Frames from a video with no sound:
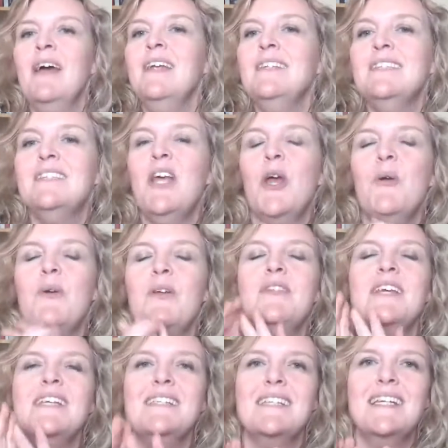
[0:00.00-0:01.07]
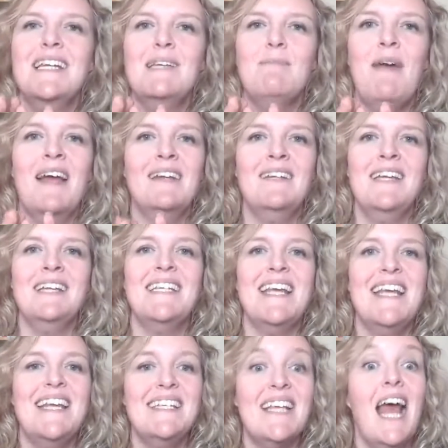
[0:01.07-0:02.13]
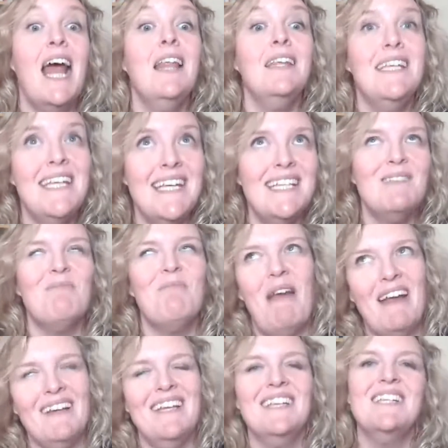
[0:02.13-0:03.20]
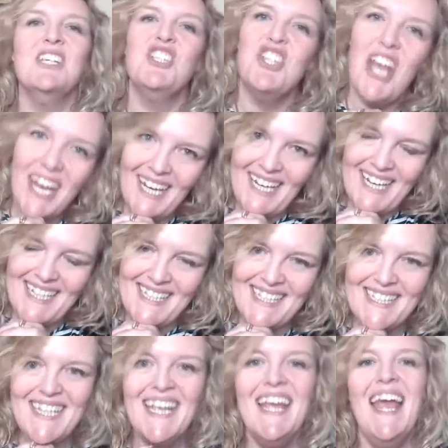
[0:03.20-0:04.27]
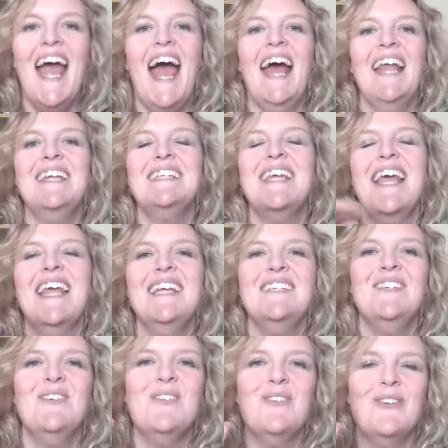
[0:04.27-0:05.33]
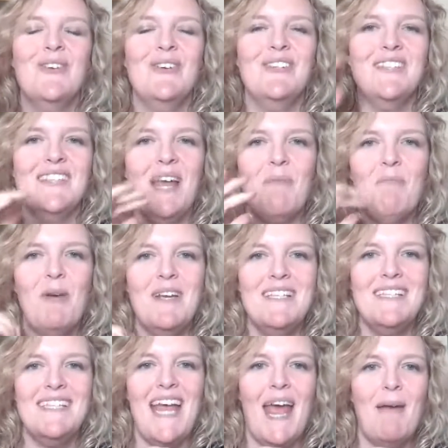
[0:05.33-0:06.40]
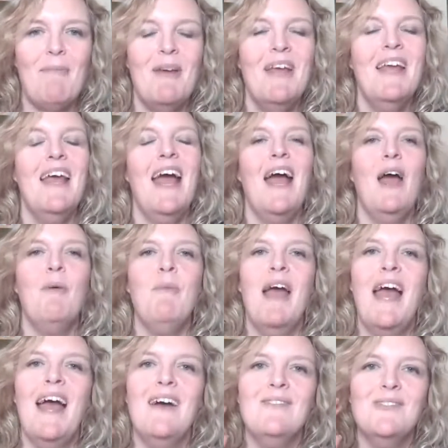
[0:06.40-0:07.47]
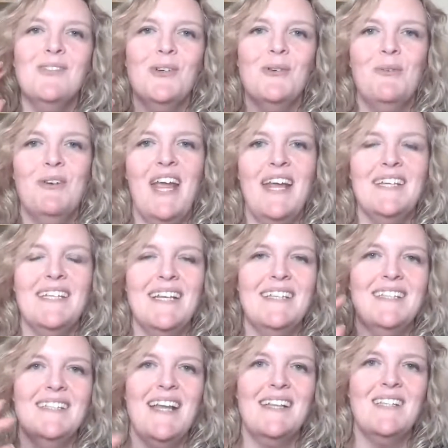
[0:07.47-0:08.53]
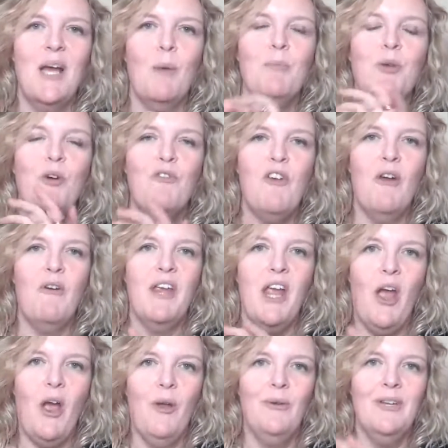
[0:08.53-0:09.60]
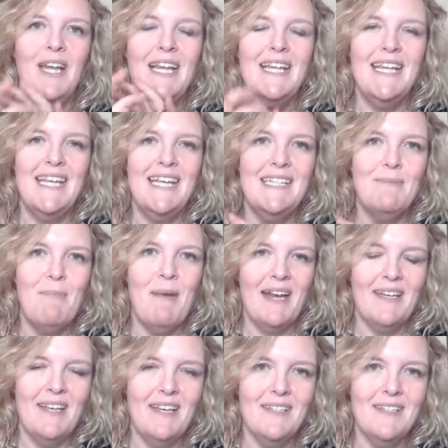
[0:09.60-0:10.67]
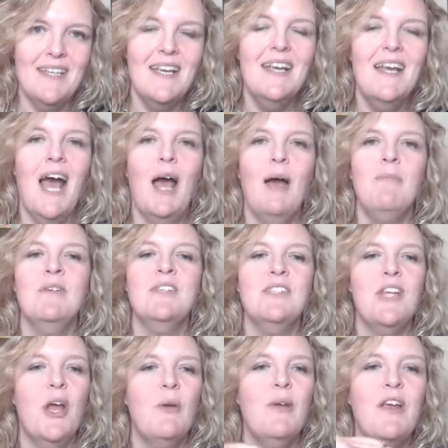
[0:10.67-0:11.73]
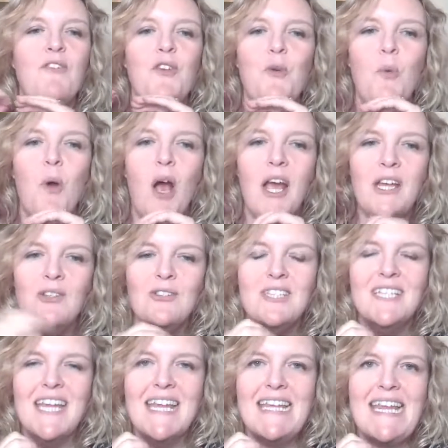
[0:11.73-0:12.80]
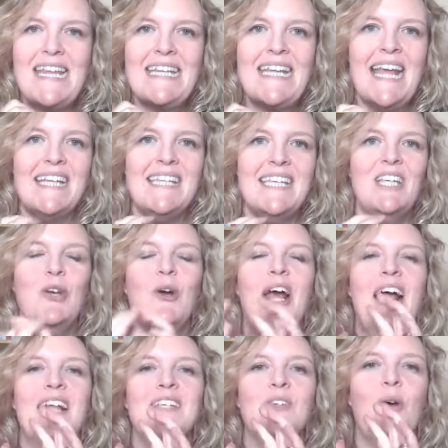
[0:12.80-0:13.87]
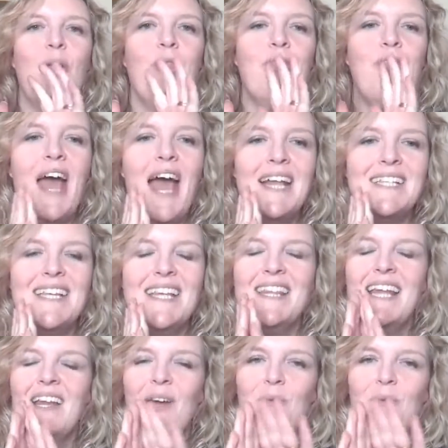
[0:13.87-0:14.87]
So this lead magnet is a lead magnet checklist, and it takes you through step by step how to create and set up your very own lead magnet. So if you are interested in getting your hands on that, then I